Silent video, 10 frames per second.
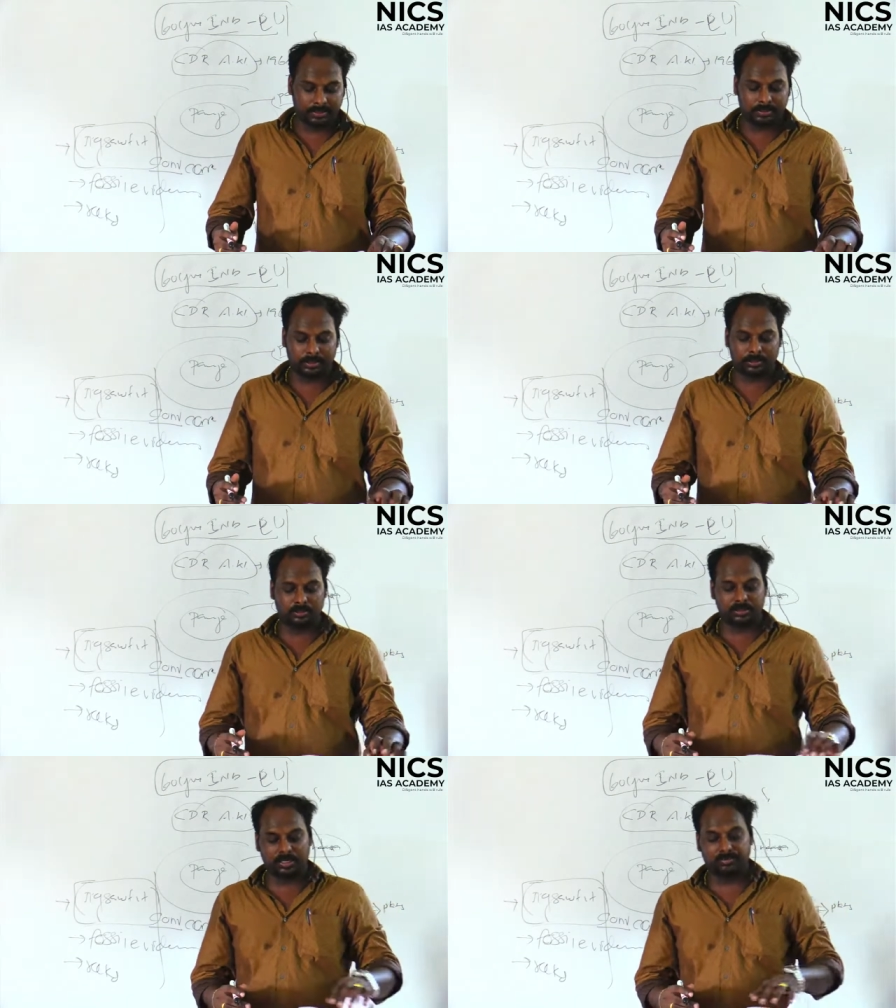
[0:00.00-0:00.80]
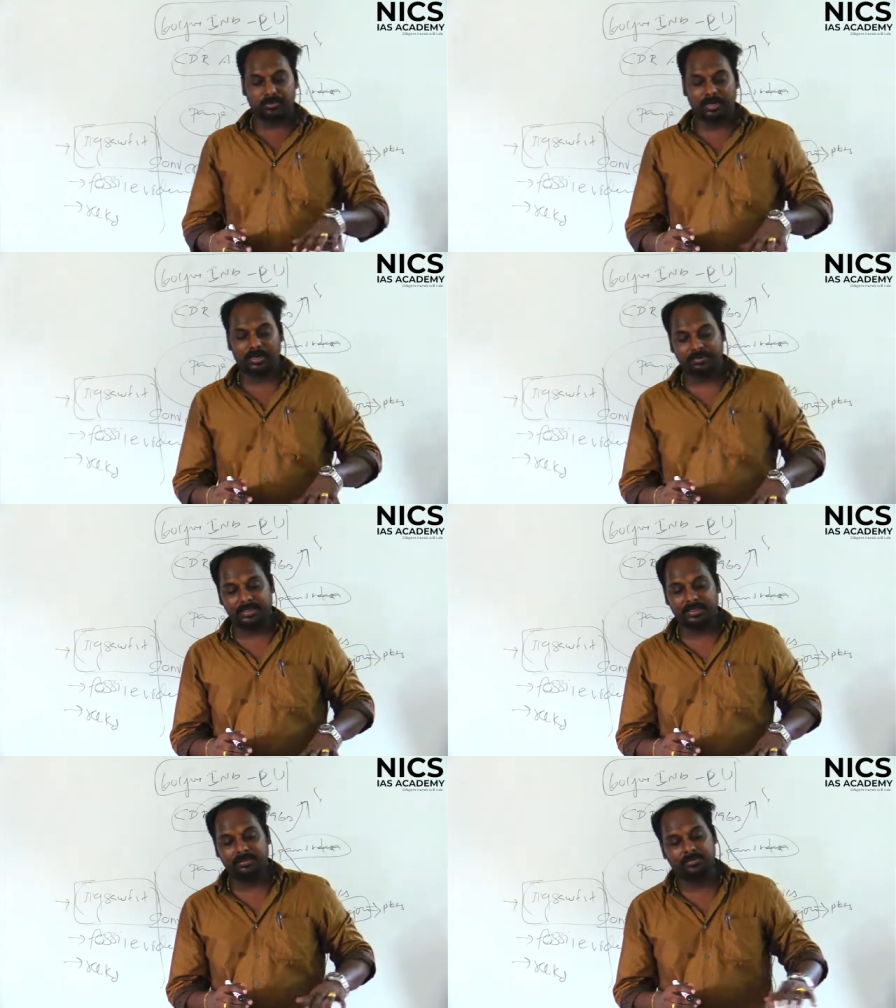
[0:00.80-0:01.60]
The two thousand four la we
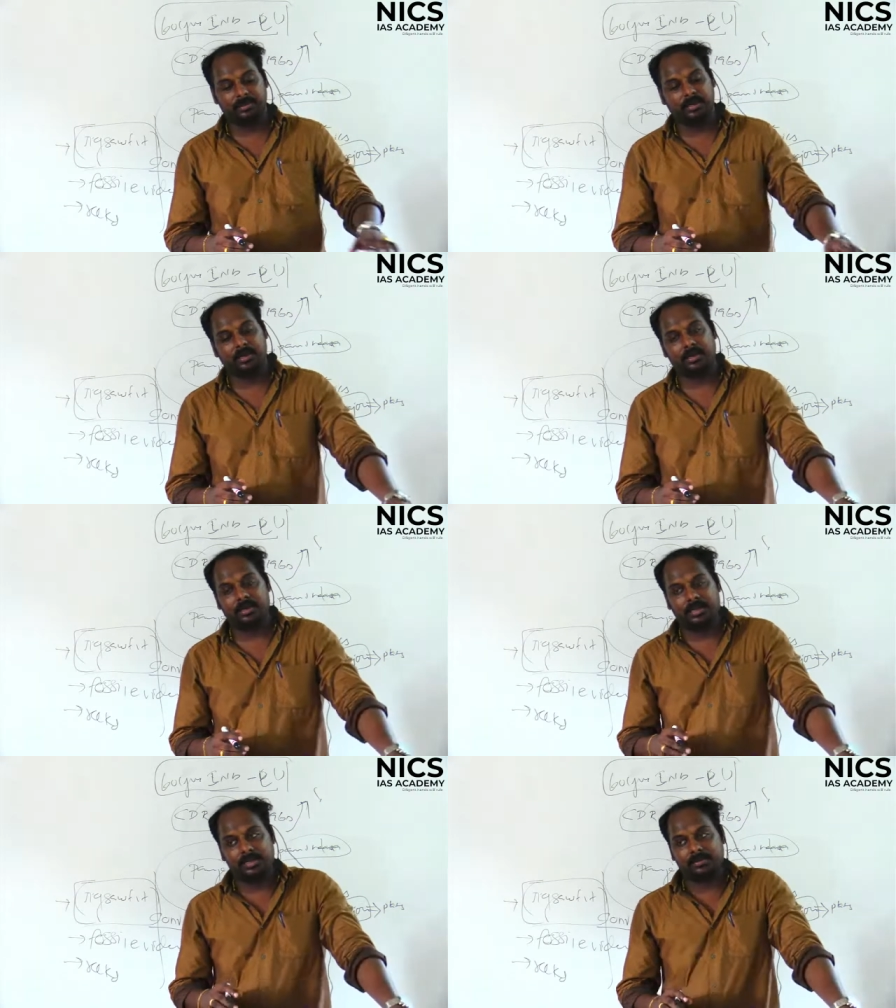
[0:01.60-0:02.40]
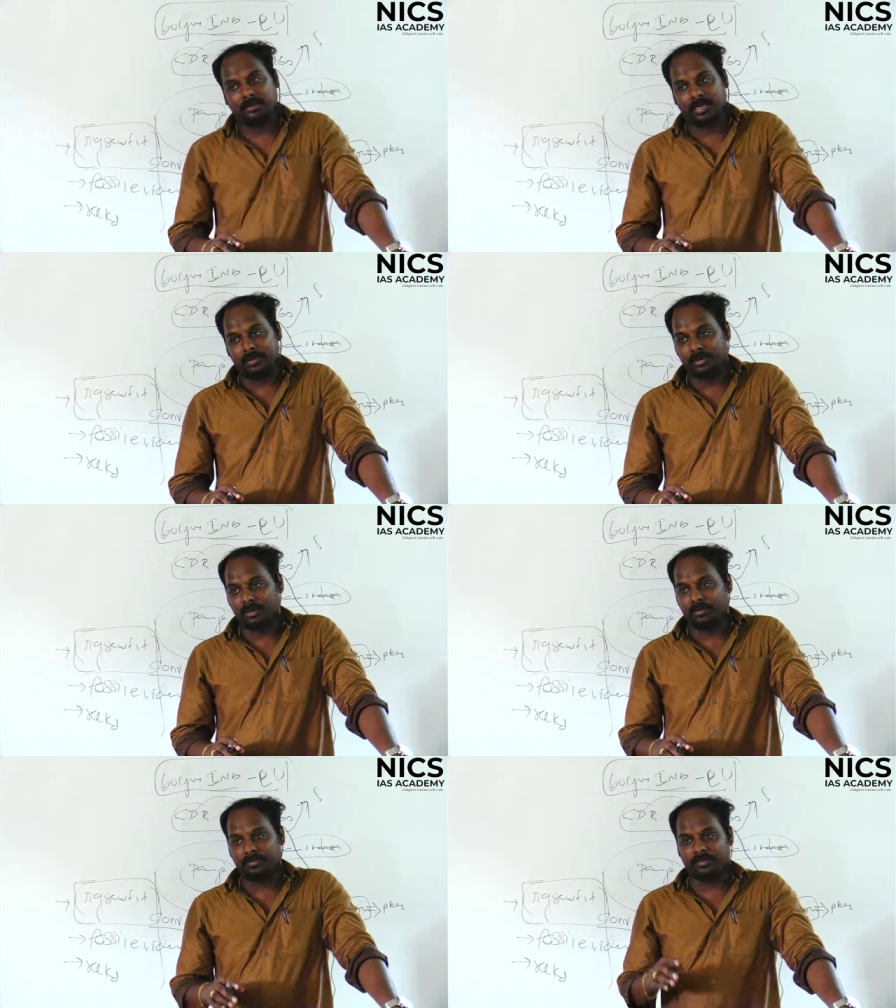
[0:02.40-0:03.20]
uh, like rendu
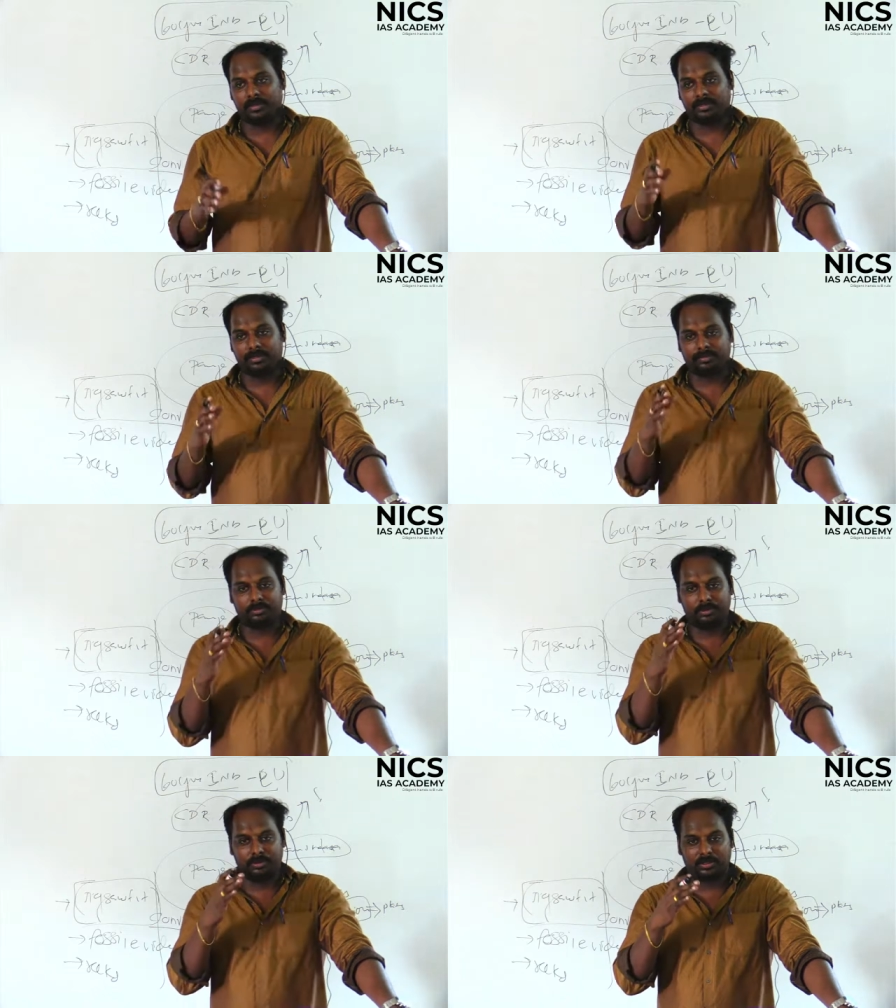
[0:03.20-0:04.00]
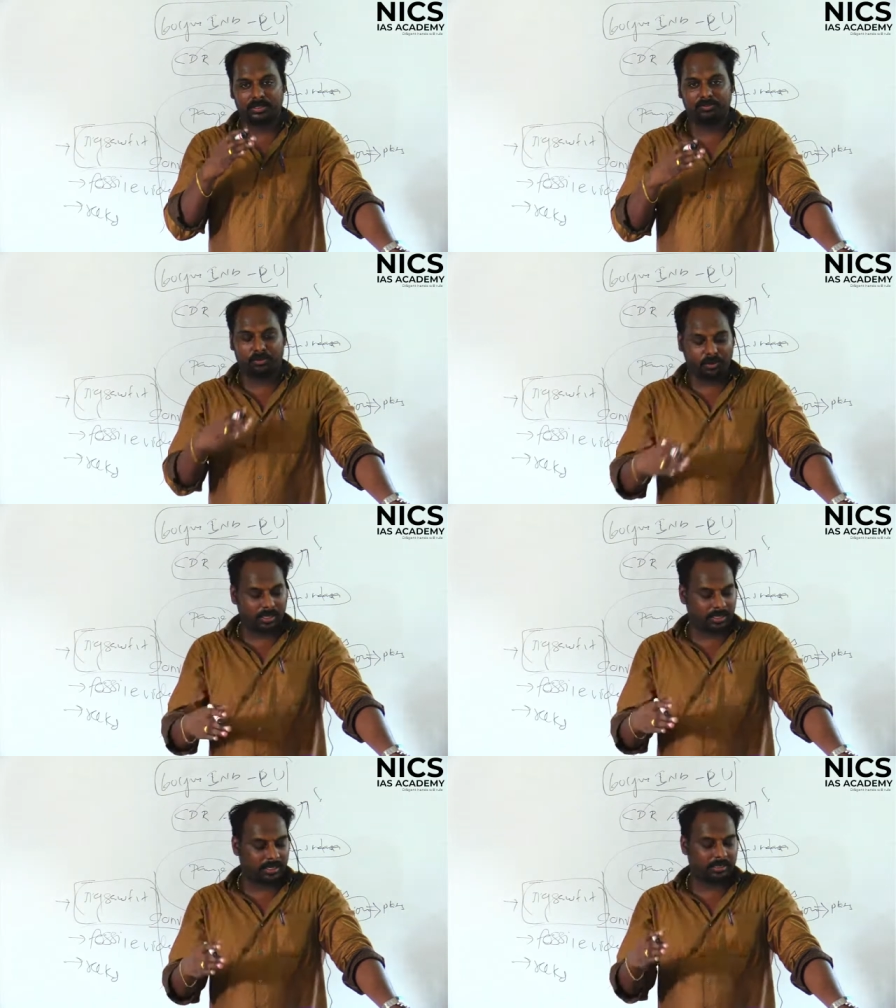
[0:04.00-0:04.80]
peroda the two thousand four
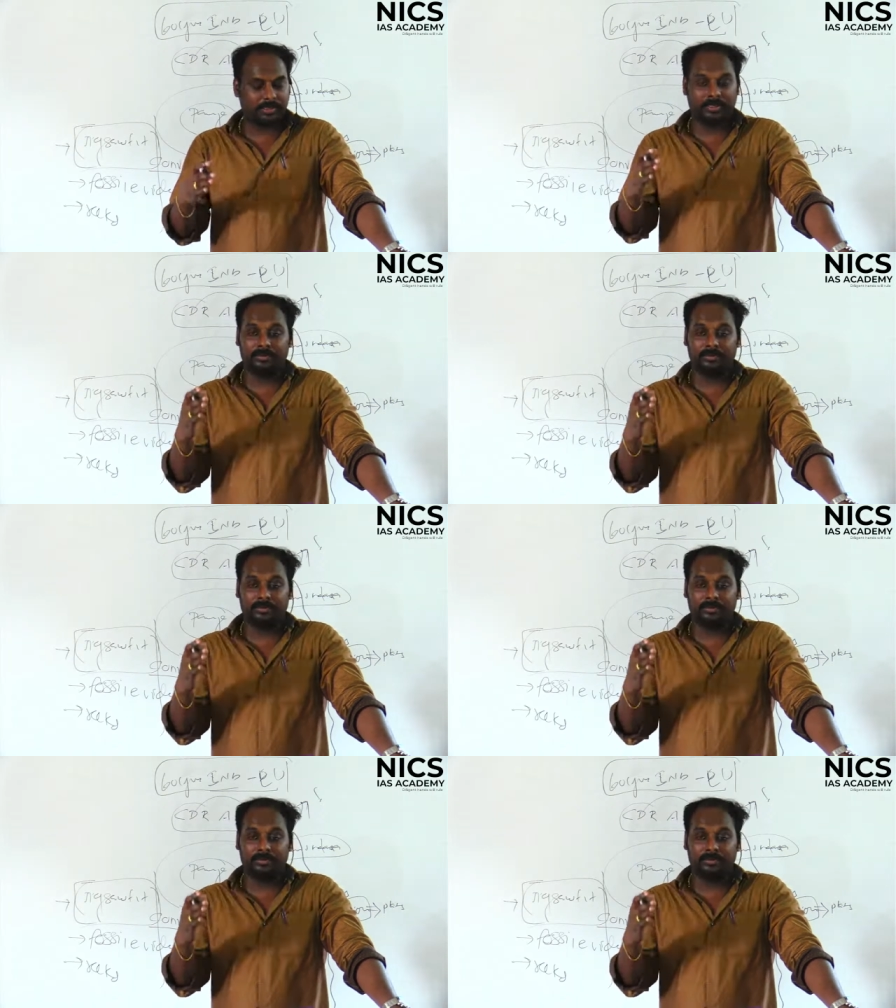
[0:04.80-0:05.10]
la nadanda